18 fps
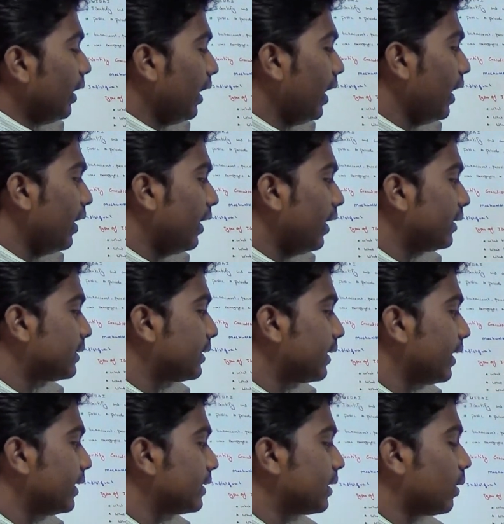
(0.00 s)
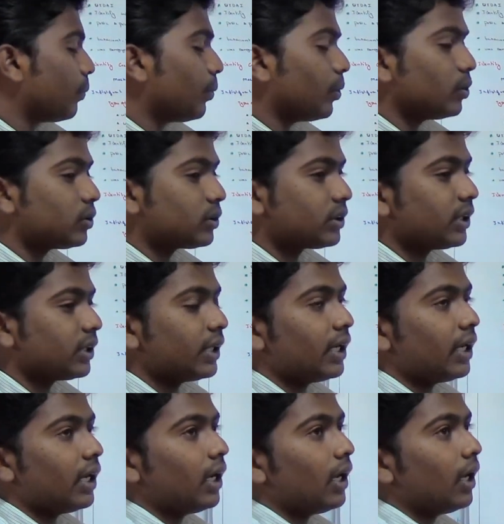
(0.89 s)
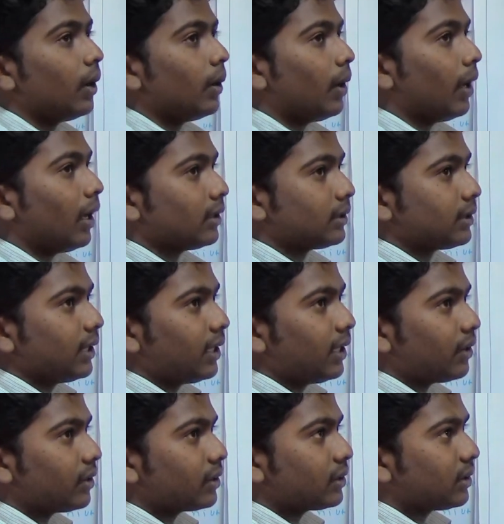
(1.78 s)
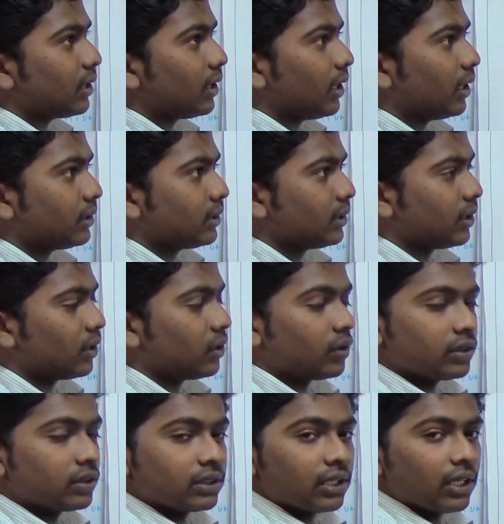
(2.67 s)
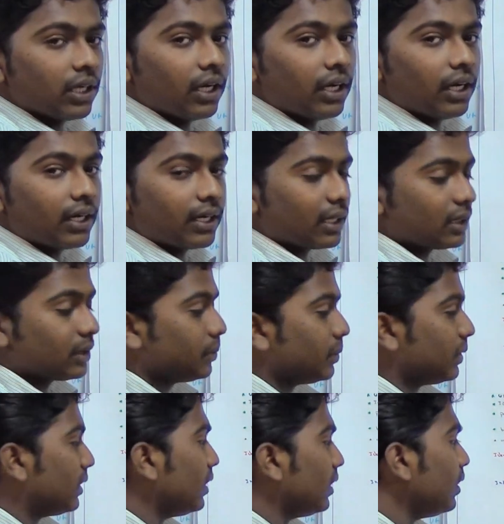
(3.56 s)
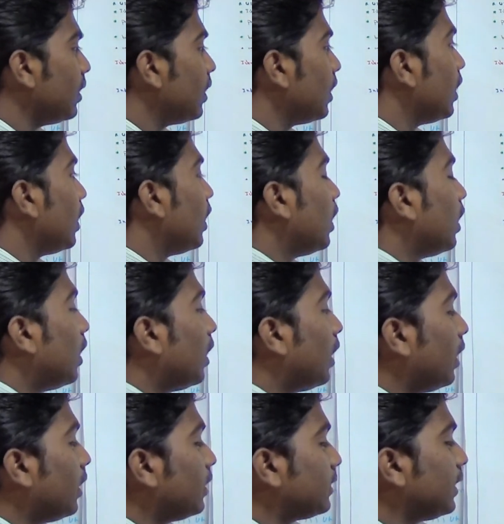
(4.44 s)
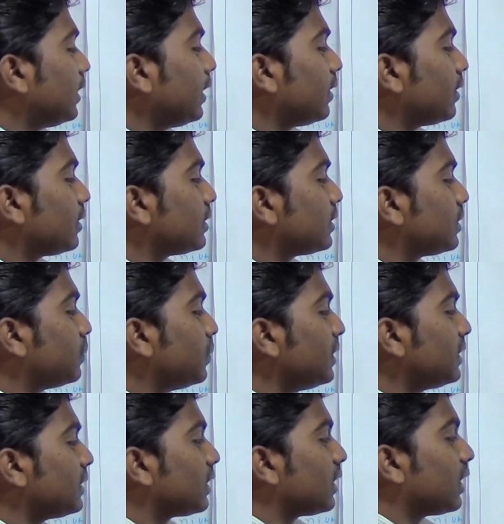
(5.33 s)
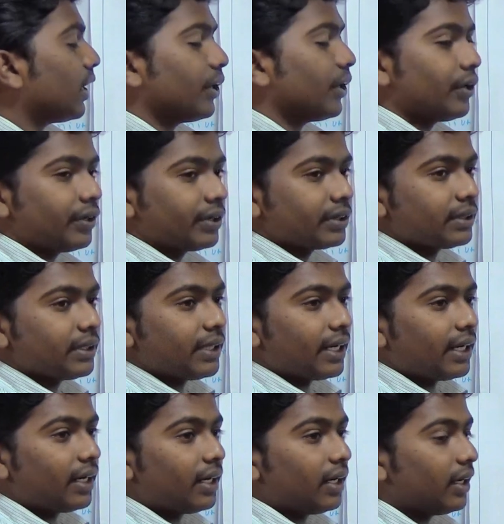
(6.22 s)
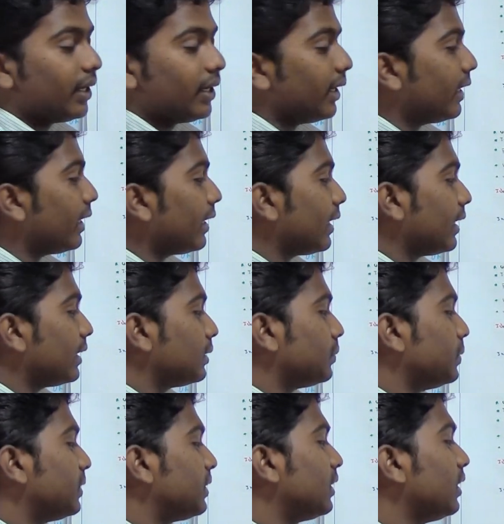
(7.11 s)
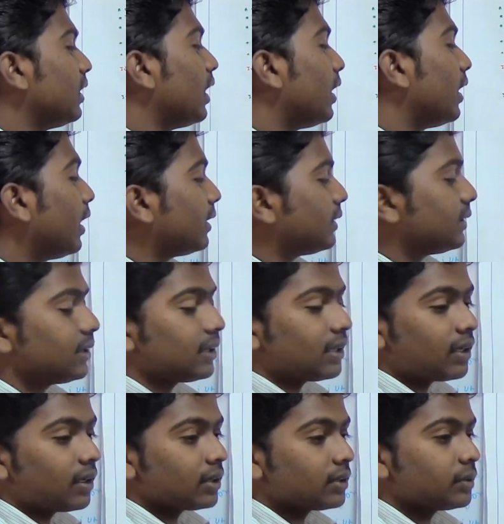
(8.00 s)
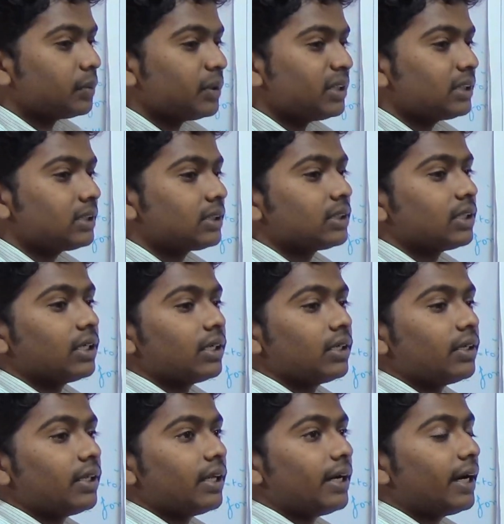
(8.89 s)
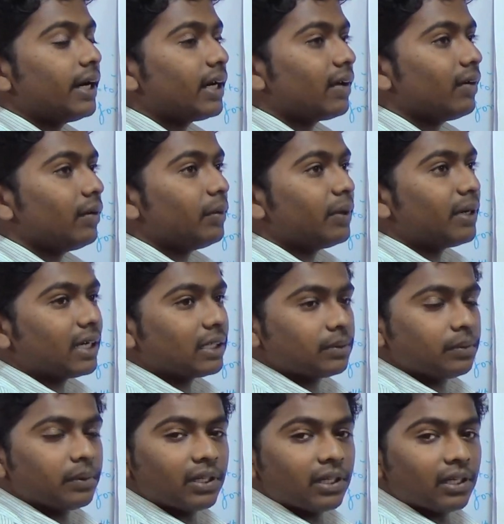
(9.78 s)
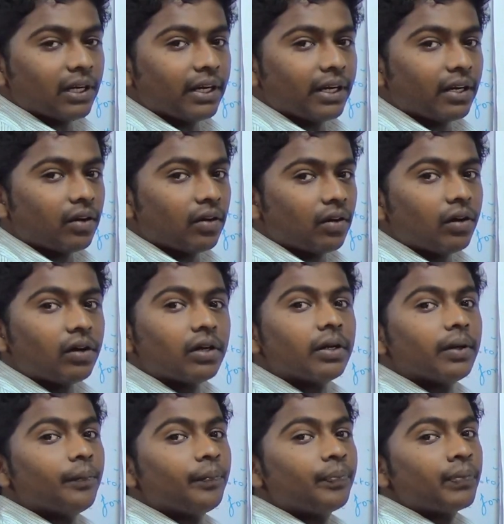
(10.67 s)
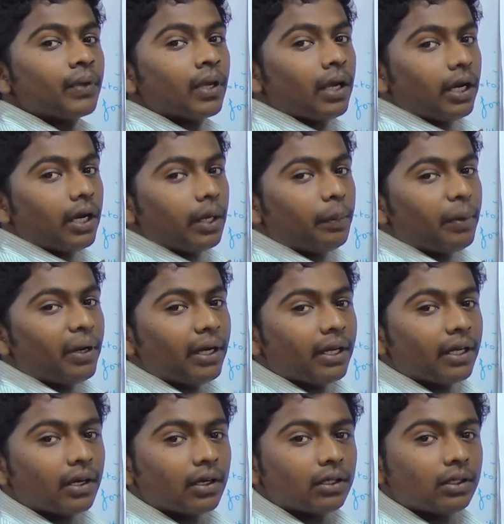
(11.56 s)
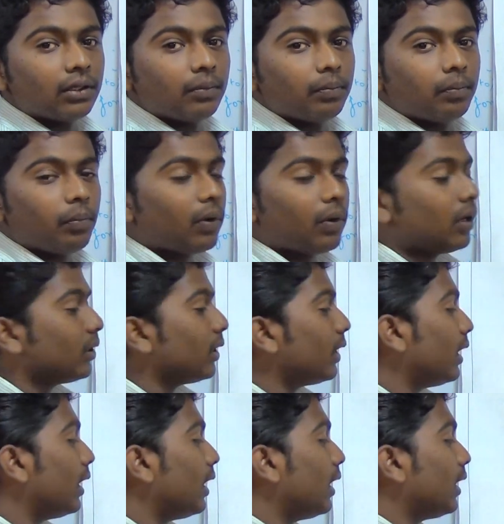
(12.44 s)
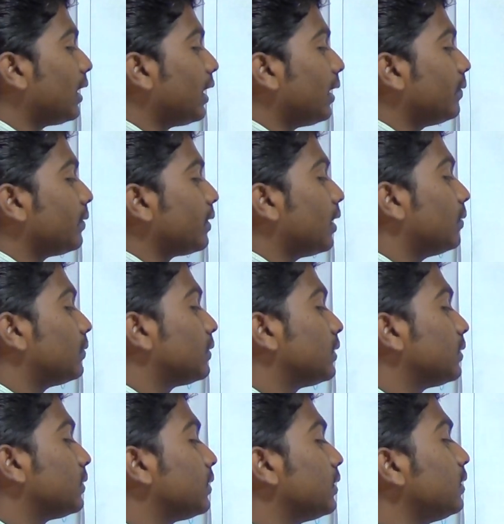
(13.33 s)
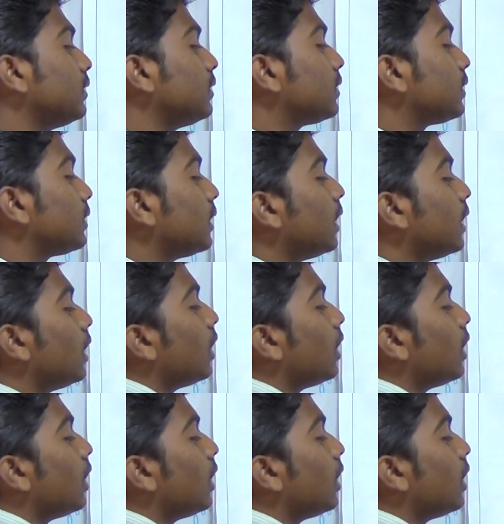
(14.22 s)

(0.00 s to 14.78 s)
ASA supports synchronous and asynchronous transmission. Synchronous means continuous data transmission, and asynchronous means the data will be transmitted later or depending upon the time constraints.